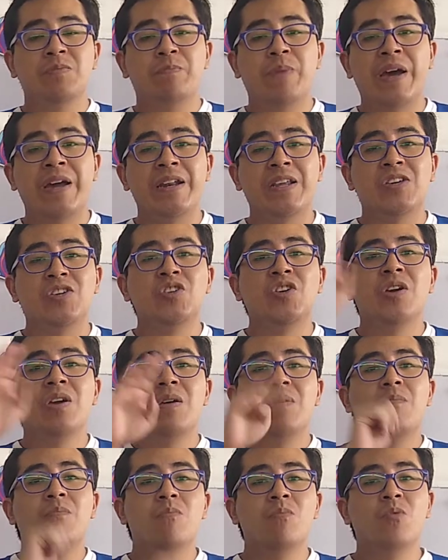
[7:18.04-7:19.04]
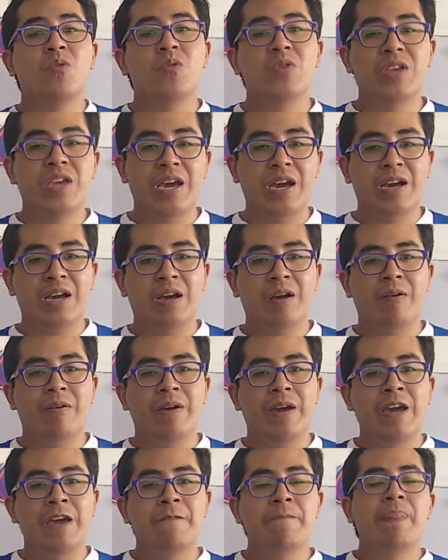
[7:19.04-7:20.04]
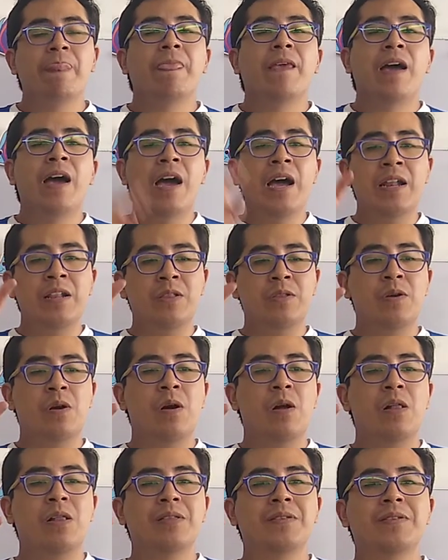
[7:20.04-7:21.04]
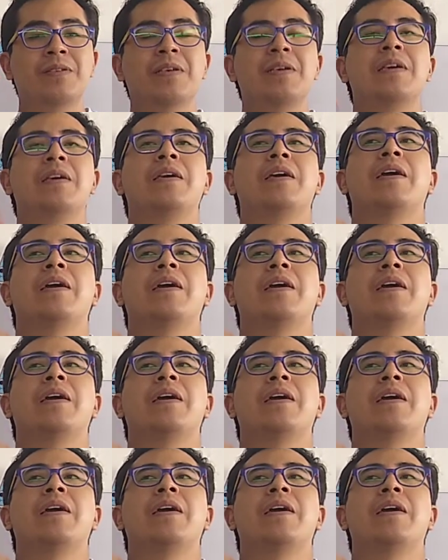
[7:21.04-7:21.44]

Spanish, muñeca, okay? And dolls,